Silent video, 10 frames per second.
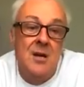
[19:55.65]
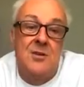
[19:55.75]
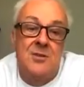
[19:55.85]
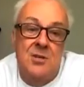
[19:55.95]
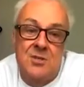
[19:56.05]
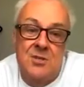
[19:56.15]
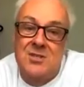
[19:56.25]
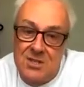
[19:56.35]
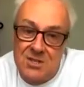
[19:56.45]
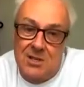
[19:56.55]
So
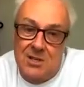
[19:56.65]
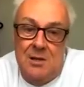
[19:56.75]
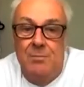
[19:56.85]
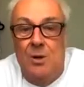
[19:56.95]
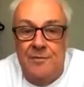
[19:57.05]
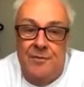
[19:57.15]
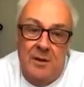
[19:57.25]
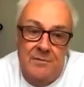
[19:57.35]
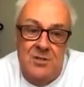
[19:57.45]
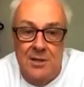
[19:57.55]
statistically, block
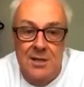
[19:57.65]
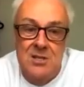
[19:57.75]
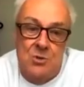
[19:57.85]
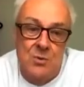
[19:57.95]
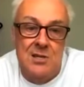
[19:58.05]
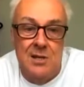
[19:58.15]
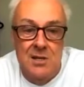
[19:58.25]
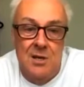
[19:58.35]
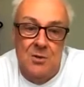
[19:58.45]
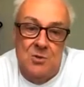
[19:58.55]
5 is the least recently
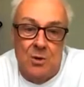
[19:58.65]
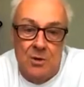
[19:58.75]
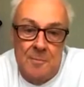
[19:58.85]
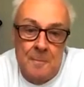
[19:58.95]
used one.